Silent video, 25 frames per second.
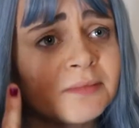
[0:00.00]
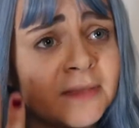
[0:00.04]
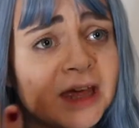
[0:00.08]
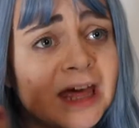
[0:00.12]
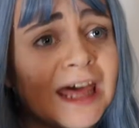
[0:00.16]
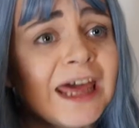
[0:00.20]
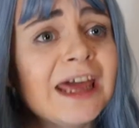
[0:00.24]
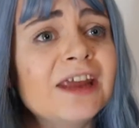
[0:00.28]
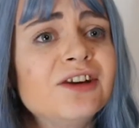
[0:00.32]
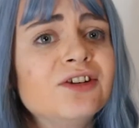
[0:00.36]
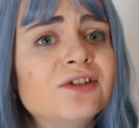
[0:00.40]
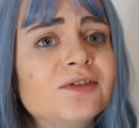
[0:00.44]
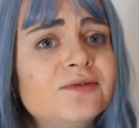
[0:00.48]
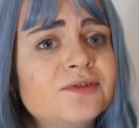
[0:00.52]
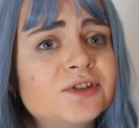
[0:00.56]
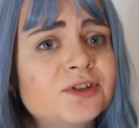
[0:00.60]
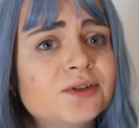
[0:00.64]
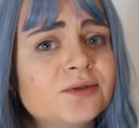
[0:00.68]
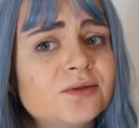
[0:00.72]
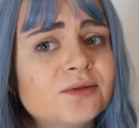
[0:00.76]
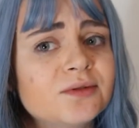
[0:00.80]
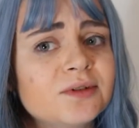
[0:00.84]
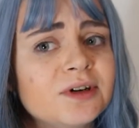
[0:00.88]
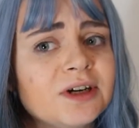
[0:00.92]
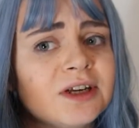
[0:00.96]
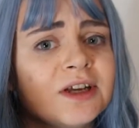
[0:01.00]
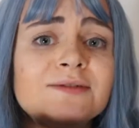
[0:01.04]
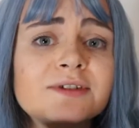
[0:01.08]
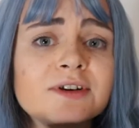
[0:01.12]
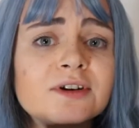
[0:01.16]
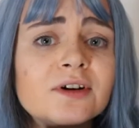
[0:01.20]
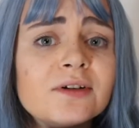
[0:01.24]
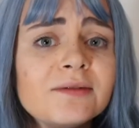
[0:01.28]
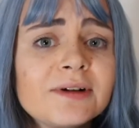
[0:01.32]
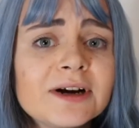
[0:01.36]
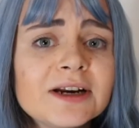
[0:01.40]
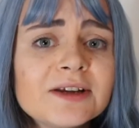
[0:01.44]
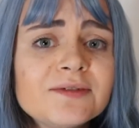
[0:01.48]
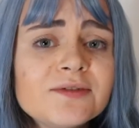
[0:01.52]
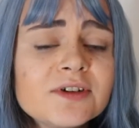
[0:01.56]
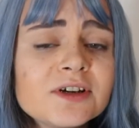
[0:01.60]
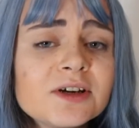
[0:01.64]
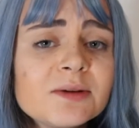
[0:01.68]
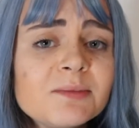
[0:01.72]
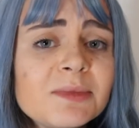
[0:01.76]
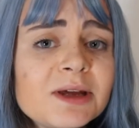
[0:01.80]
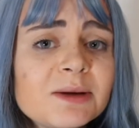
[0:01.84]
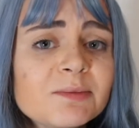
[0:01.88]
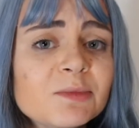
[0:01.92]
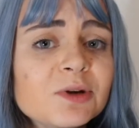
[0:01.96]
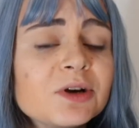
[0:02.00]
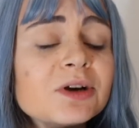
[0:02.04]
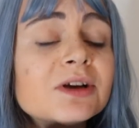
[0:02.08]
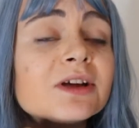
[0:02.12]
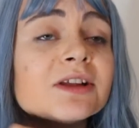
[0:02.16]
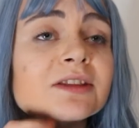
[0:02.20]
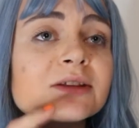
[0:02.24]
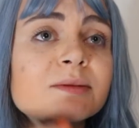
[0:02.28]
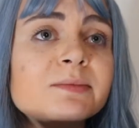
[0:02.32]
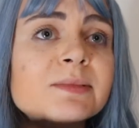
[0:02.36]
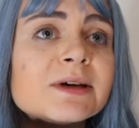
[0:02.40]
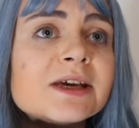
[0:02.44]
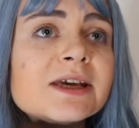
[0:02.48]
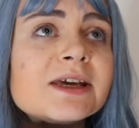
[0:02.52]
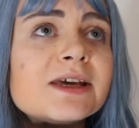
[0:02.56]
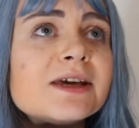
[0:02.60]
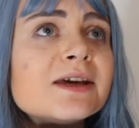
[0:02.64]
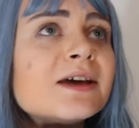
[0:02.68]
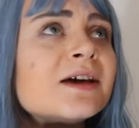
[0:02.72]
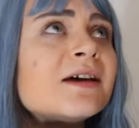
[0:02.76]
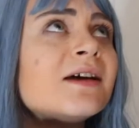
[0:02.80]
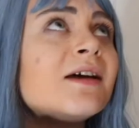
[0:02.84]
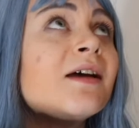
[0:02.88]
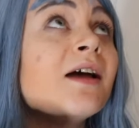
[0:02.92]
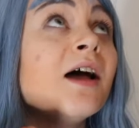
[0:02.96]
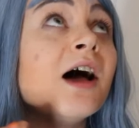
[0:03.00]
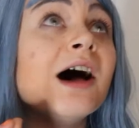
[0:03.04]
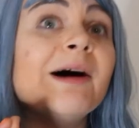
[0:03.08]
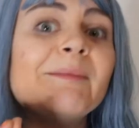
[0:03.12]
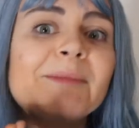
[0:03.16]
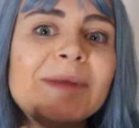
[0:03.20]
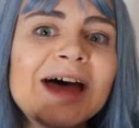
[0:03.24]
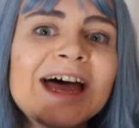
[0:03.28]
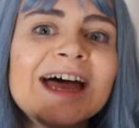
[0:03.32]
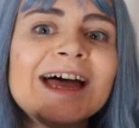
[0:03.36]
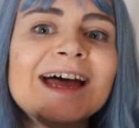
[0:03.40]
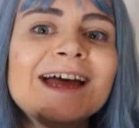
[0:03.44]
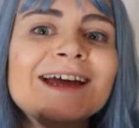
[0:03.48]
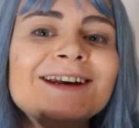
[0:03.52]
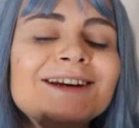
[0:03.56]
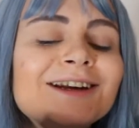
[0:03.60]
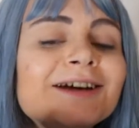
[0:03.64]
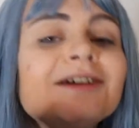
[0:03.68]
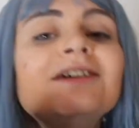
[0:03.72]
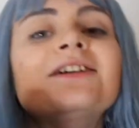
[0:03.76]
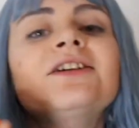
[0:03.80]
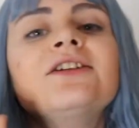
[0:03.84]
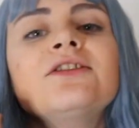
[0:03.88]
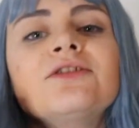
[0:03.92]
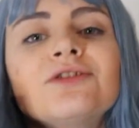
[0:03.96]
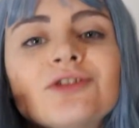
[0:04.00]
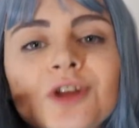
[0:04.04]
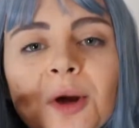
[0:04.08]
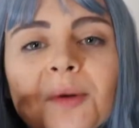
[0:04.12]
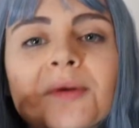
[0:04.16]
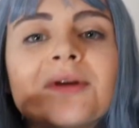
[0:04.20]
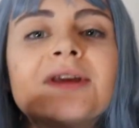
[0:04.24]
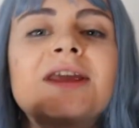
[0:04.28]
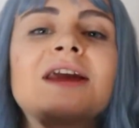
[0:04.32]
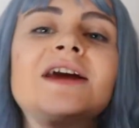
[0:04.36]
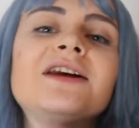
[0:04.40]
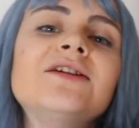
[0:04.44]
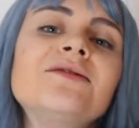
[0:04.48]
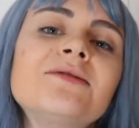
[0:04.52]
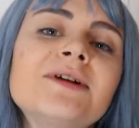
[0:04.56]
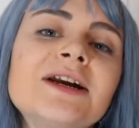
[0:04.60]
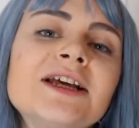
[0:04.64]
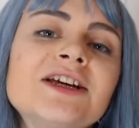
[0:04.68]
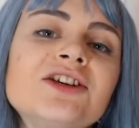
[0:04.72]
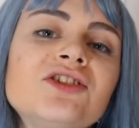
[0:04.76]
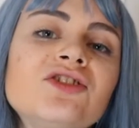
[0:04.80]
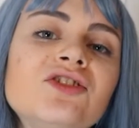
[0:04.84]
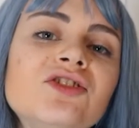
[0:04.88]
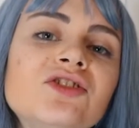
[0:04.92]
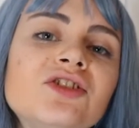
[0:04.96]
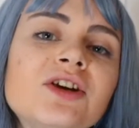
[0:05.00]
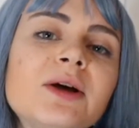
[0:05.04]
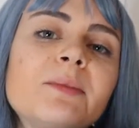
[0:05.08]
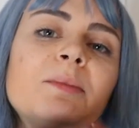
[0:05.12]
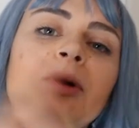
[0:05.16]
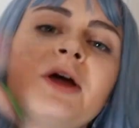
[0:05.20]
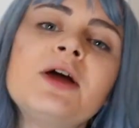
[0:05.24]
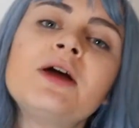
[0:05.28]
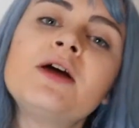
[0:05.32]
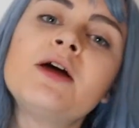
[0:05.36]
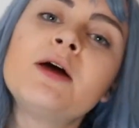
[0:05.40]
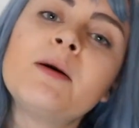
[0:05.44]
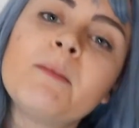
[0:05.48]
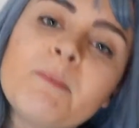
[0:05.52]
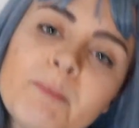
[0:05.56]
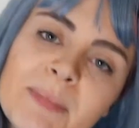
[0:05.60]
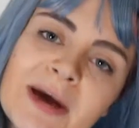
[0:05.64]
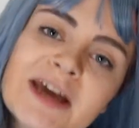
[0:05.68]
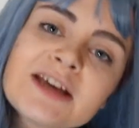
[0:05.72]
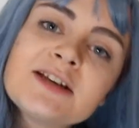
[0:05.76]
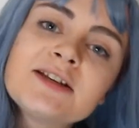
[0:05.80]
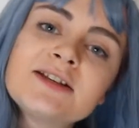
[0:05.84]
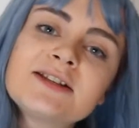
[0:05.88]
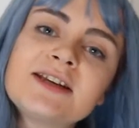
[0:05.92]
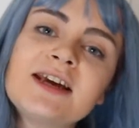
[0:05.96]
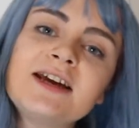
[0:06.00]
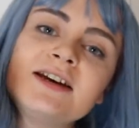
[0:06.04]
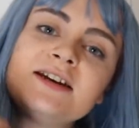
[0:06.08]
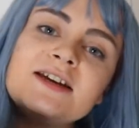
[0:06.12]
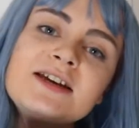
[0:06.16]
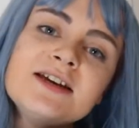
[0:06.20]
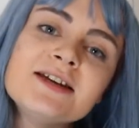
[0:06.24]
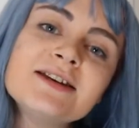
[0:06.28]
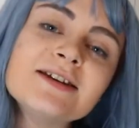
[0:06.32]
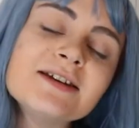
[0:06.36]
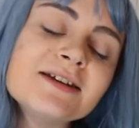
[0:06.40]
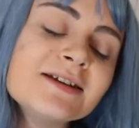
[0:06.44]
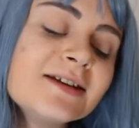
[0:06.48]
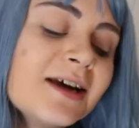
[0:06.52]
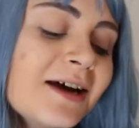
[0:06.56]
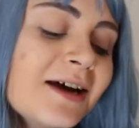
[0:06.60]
End of story. If you're not ready for commitment and to be A man, don't get in a relationship. Becca's getting heated.